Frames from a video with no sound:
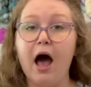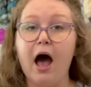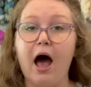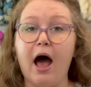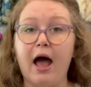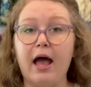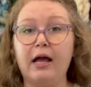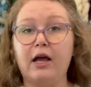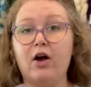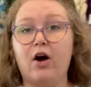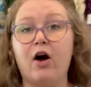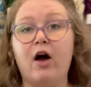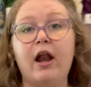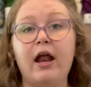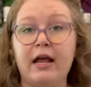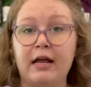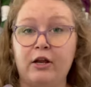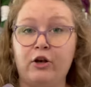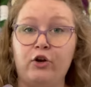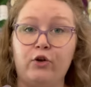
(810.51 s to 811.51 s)
I
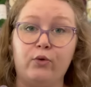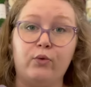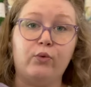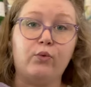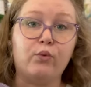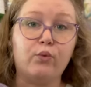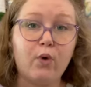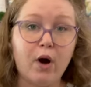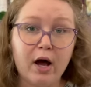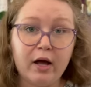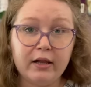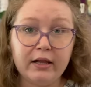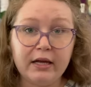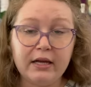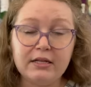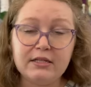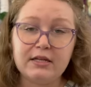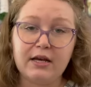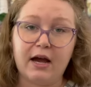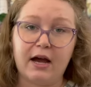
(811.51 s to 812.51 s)
got a new wallet.